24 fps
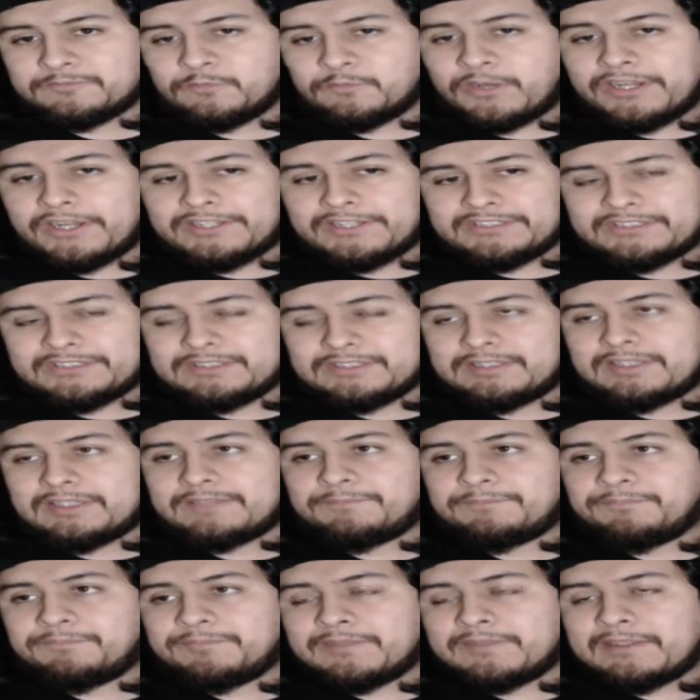Why doesn't he?
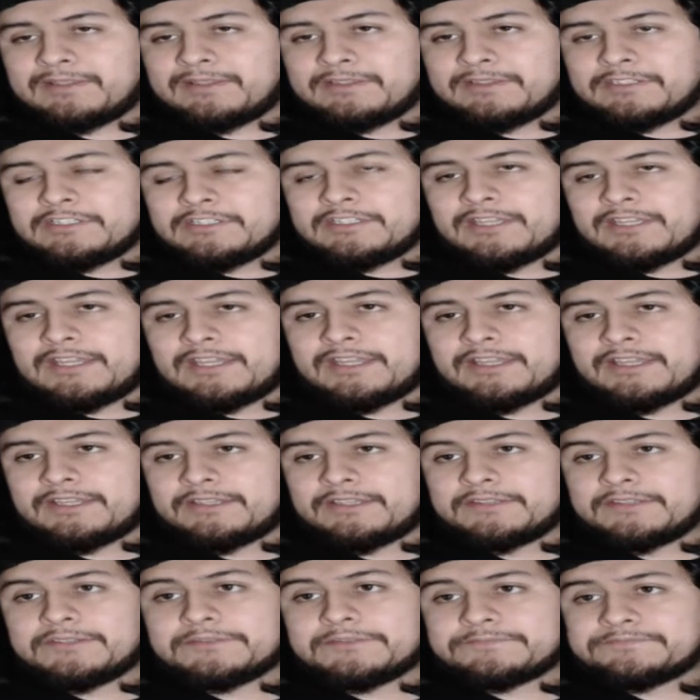
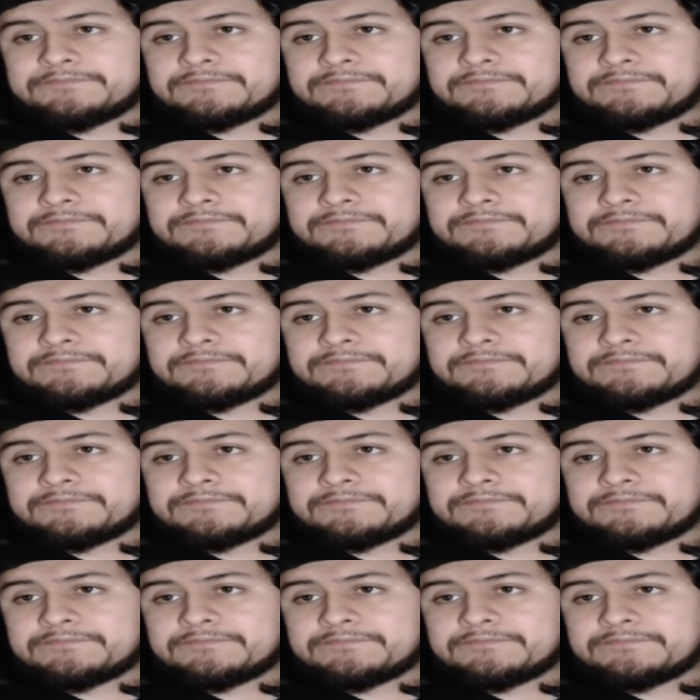And